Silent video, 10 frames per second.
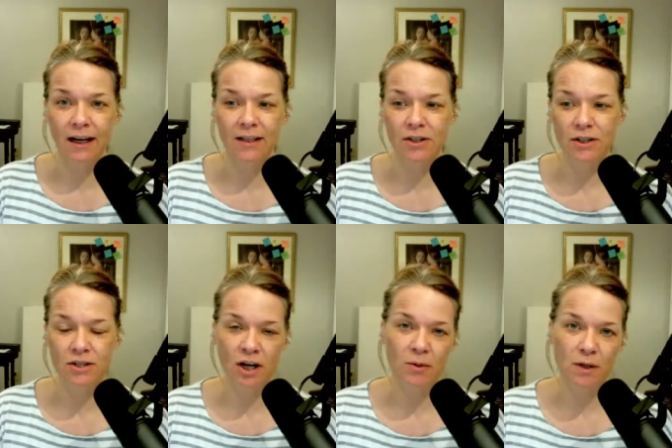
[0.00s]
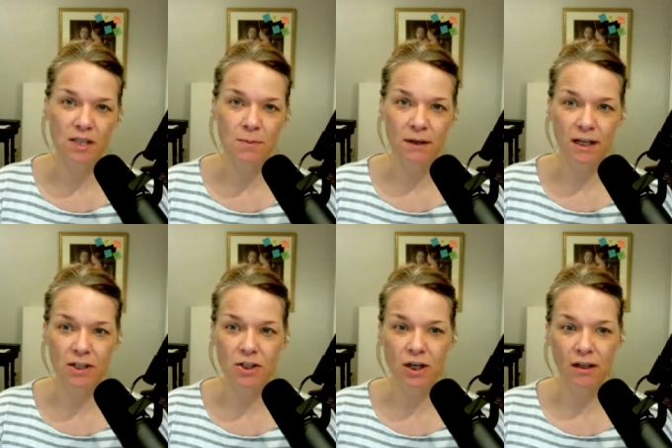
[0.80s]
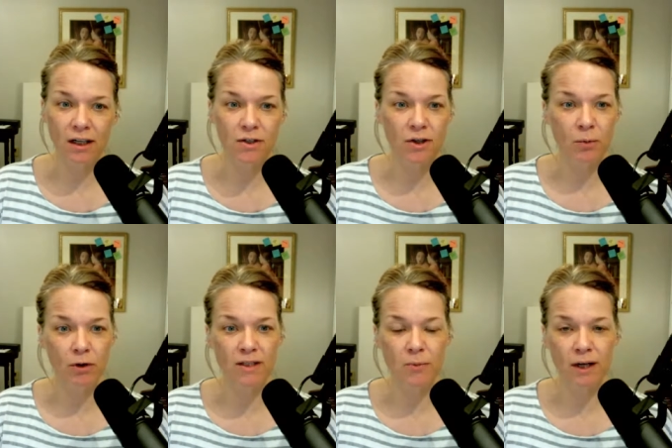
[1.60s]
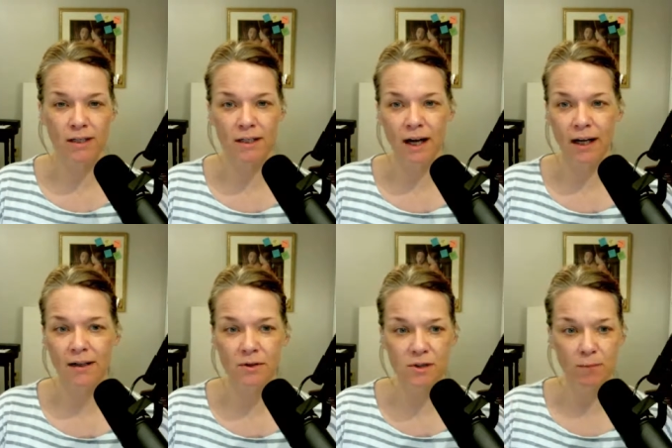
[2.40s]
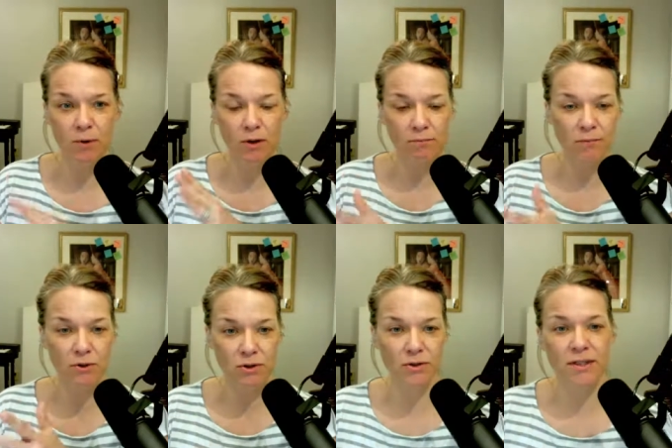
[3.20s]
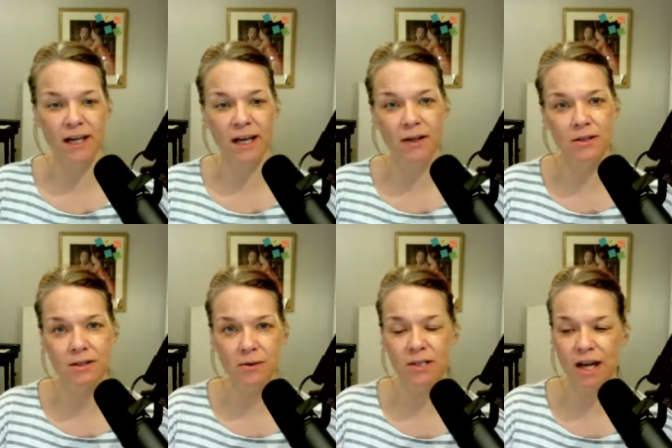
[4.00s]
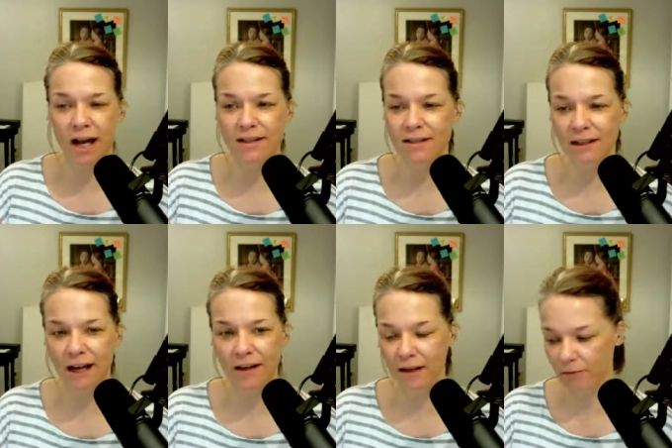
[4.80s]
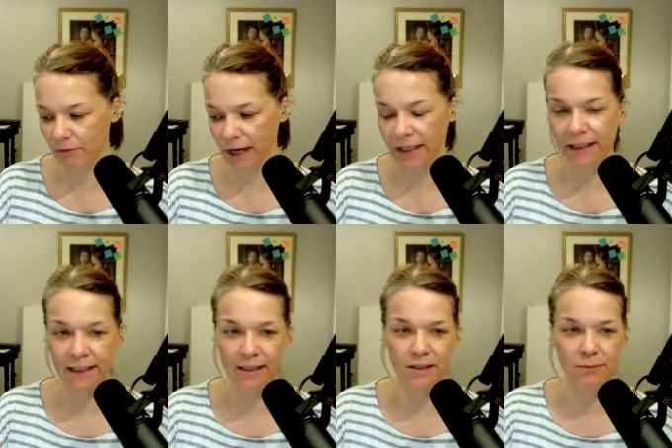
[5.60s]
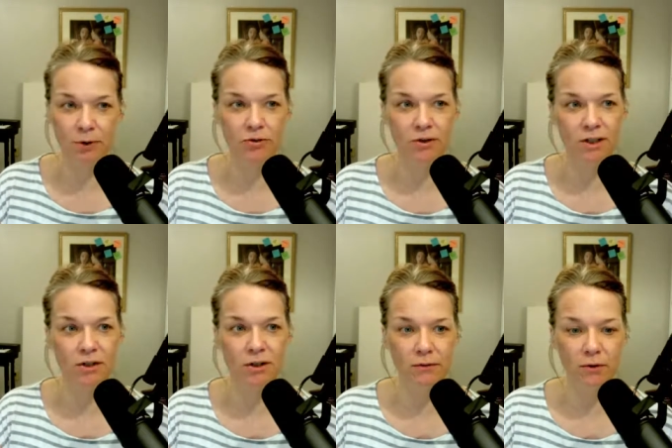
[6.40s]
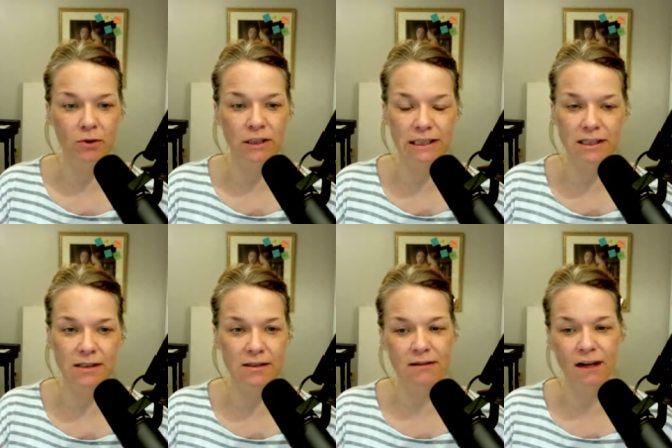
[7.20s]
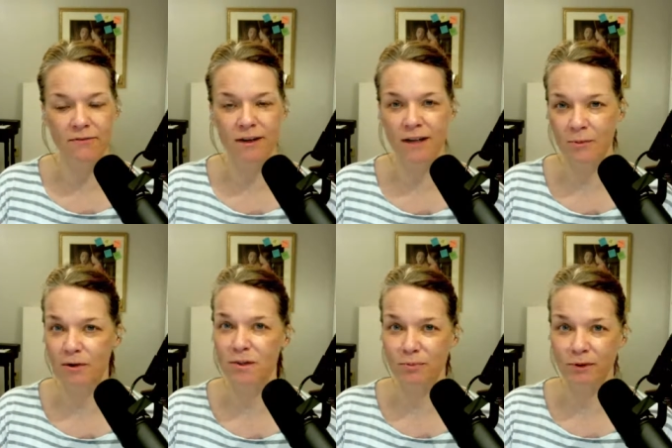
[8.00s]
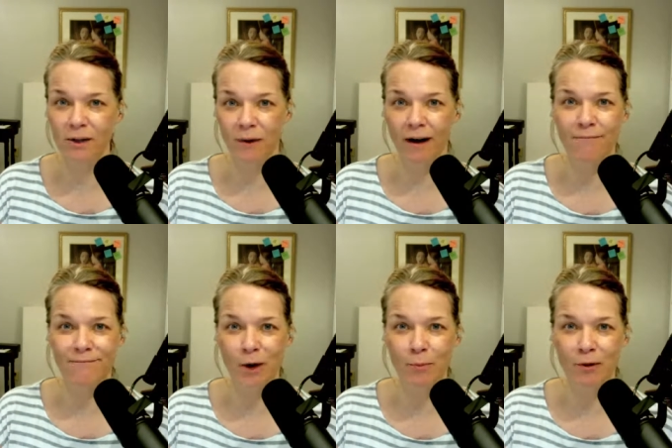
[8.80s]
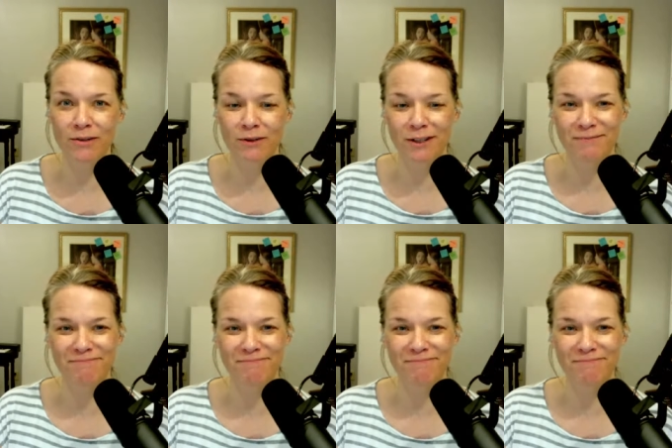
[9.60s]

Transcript: It's going to start with speech and then it's going to work its way into kind of spoken musical sounds or text, and then finally into more traditional vocalises. I find that works pretty well. Hope it works for you.